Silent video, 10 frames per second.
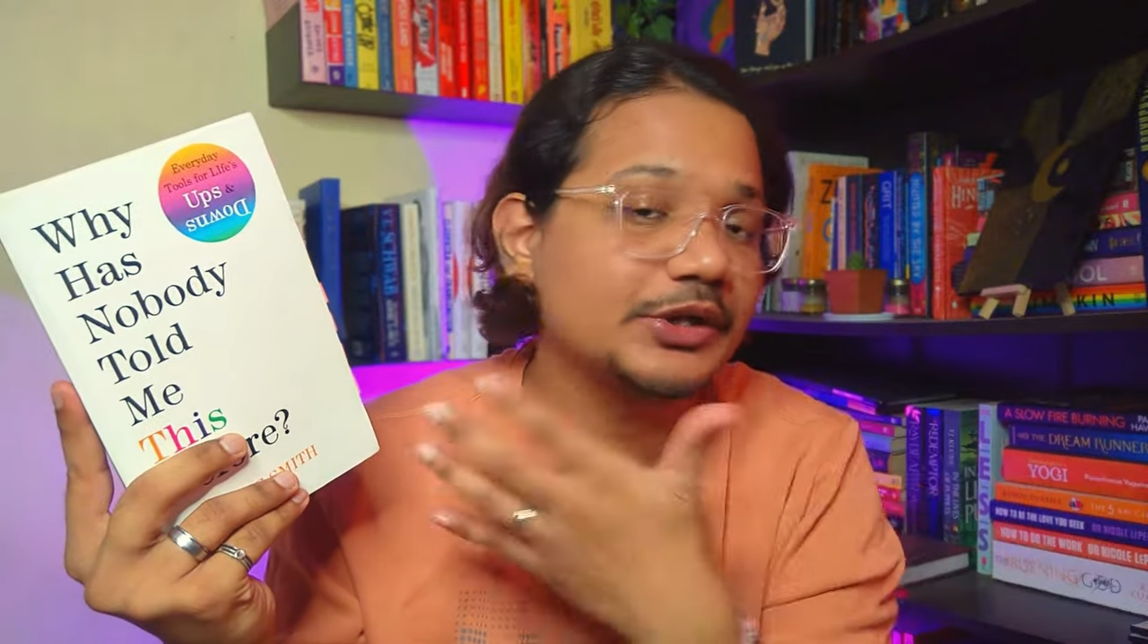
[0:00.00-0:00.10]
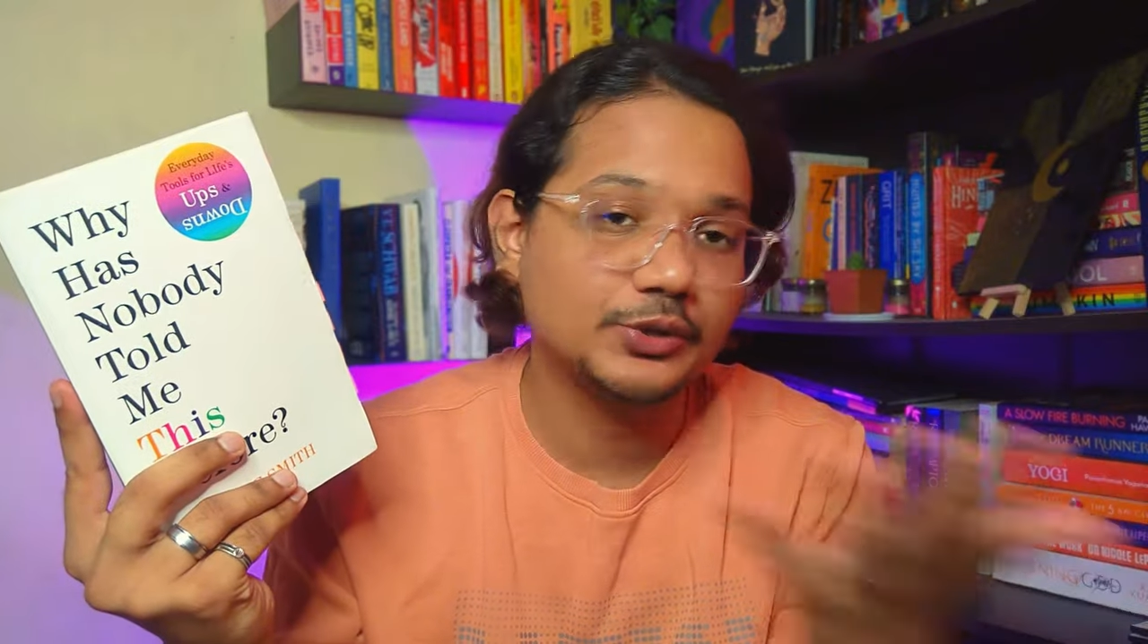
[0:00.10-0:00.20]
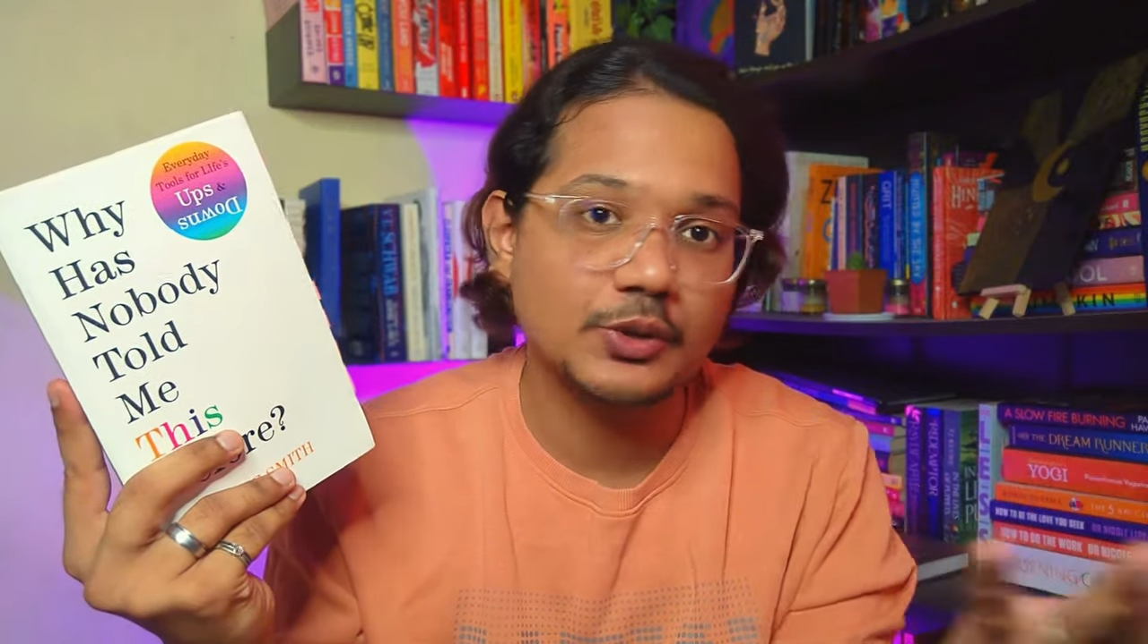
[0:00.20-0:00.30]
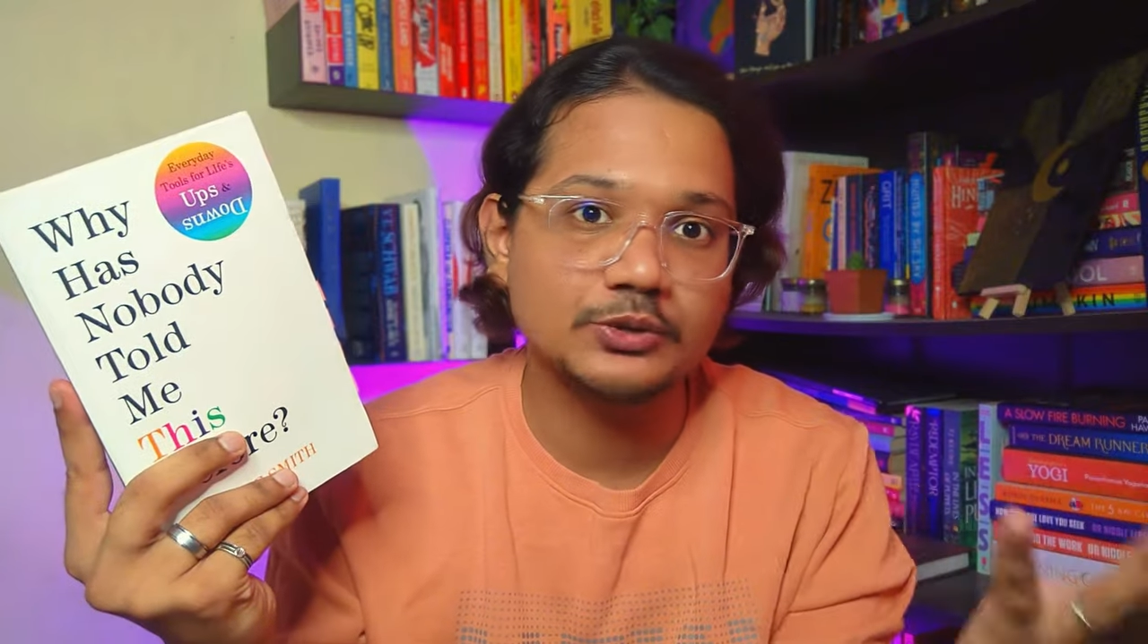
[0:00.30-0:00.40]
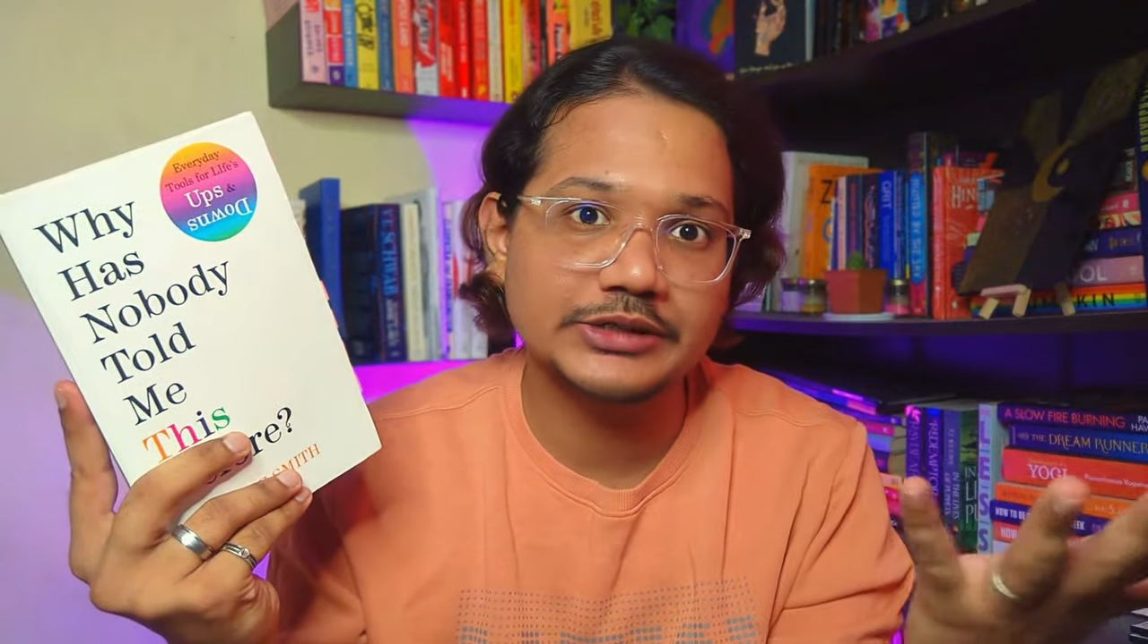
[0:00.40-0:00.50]

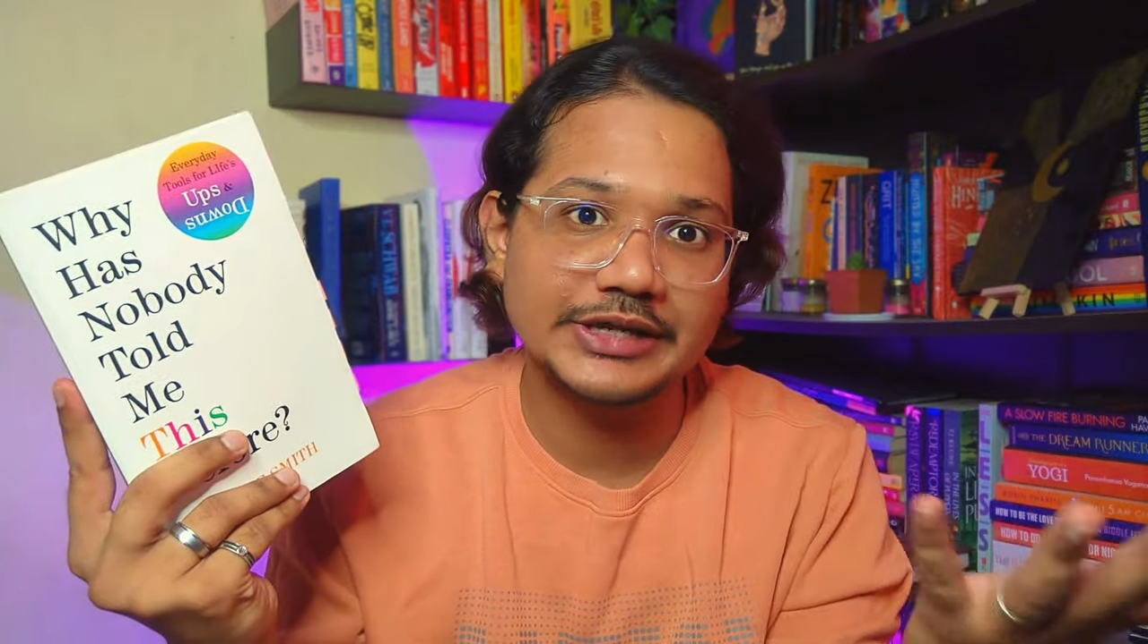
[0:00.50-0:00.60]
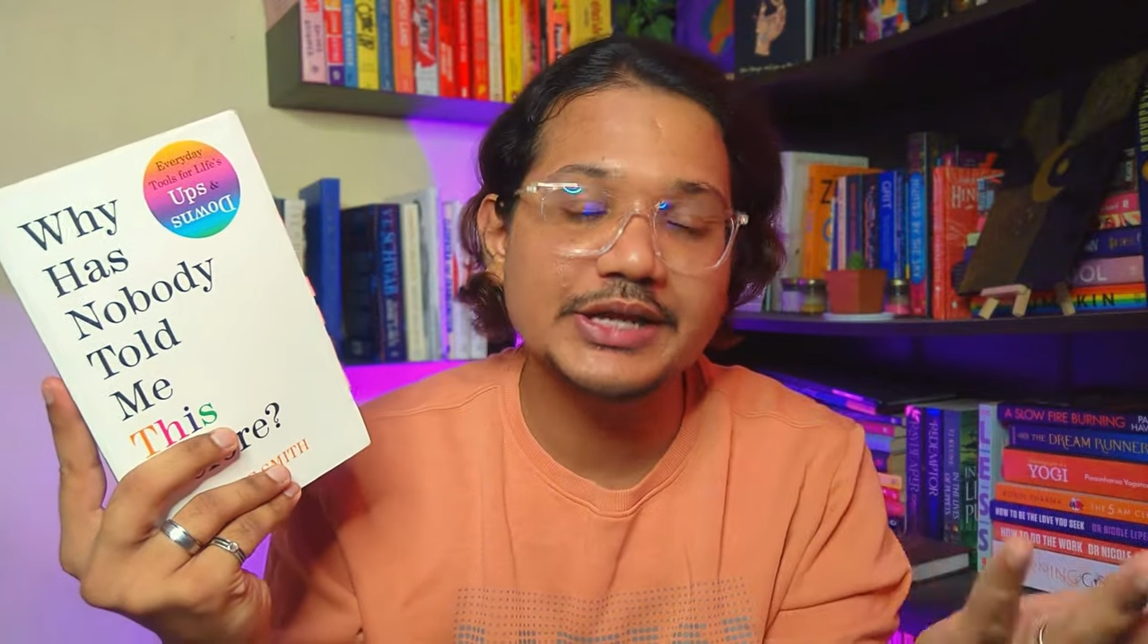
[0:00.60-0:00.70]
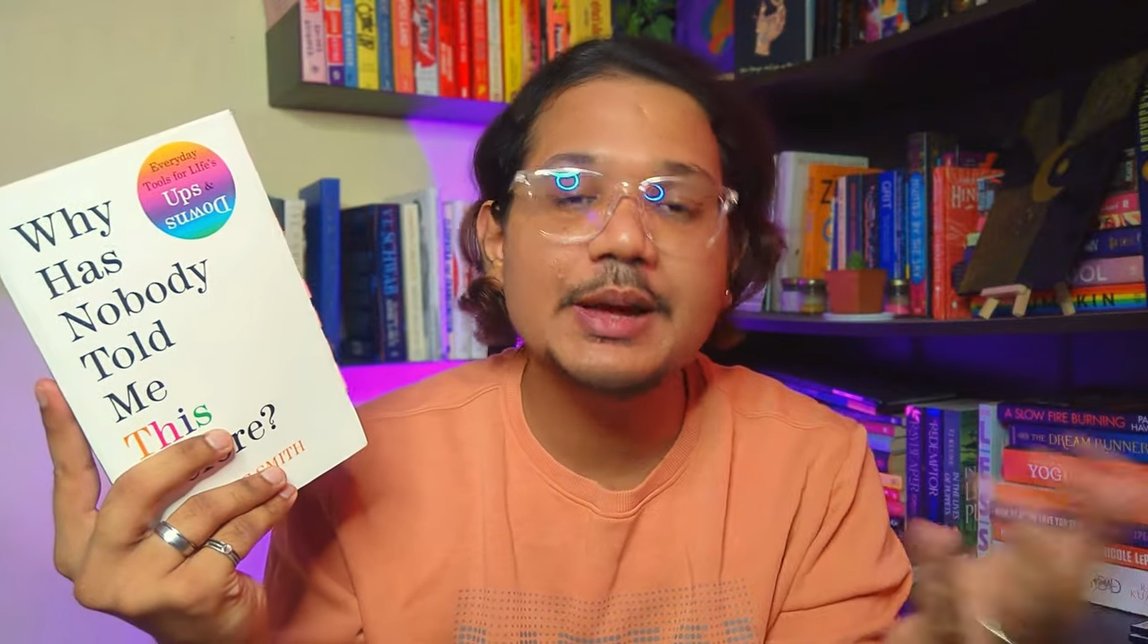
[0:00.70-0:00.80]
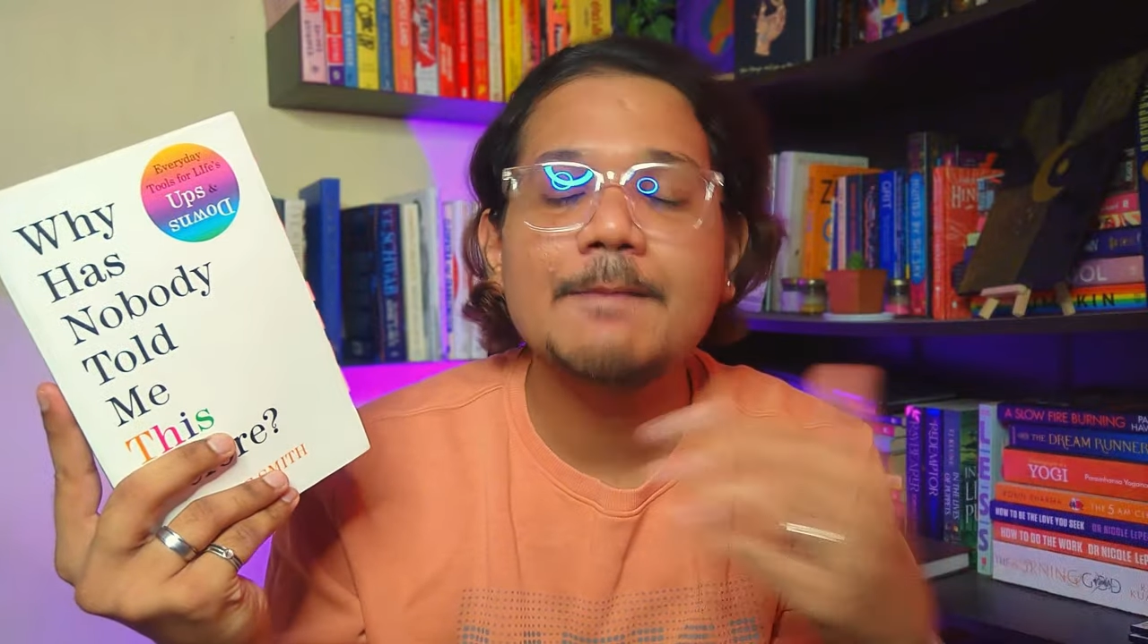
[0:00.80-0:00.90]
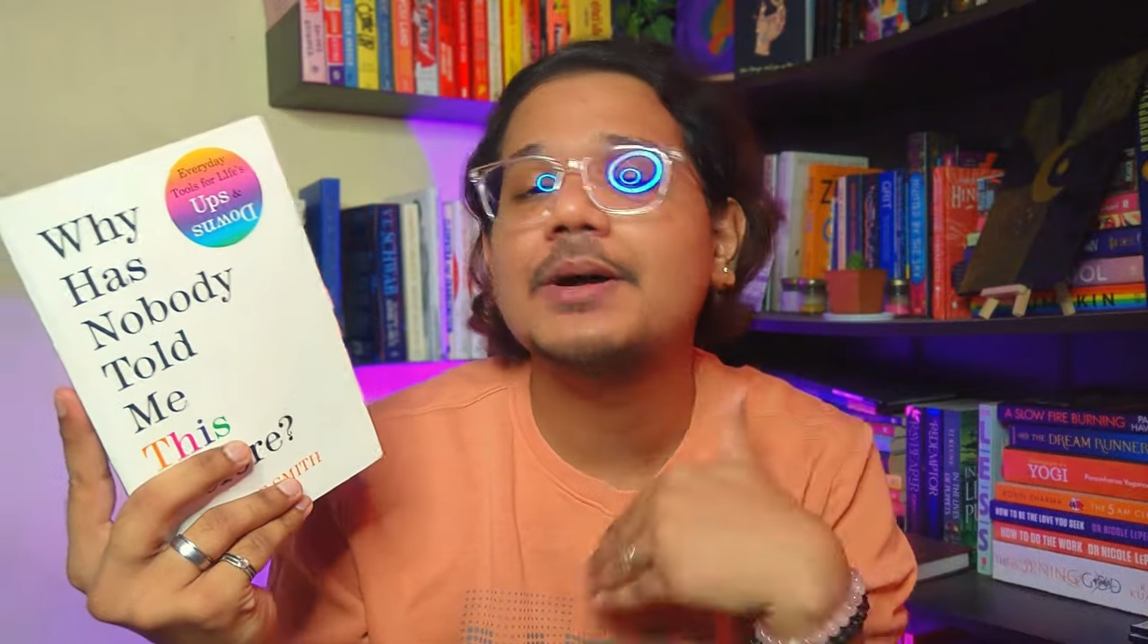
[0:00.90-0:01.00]
throughout the day,